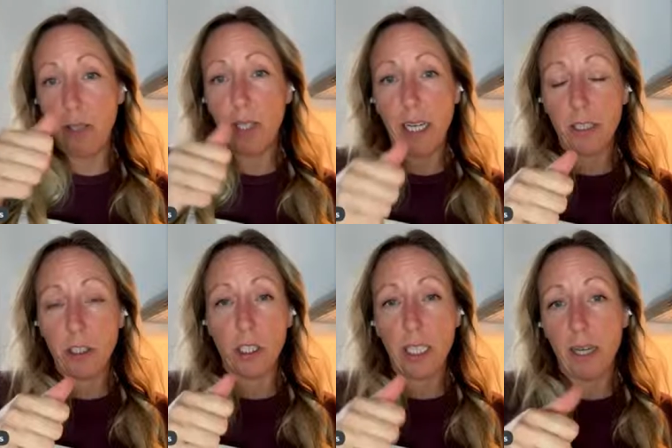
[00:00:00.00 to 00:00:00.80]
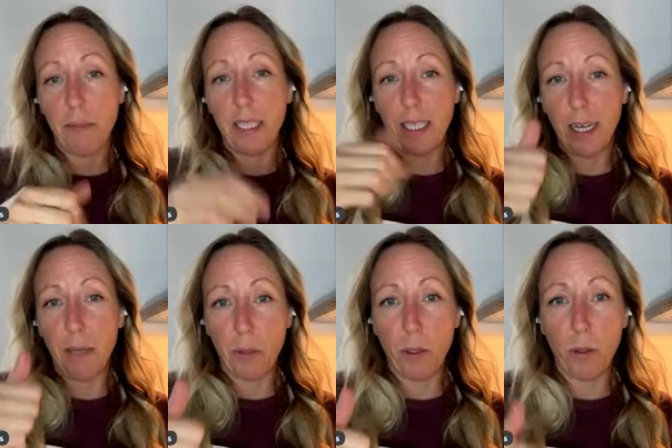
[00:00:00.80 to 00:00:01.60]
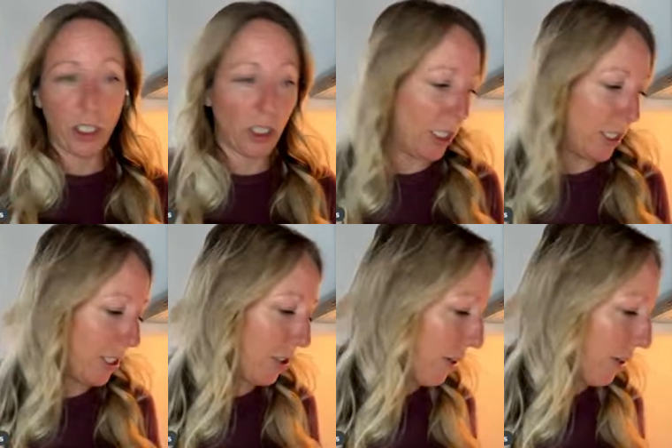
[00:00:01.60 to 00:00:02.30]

and you can actually come in and upload questions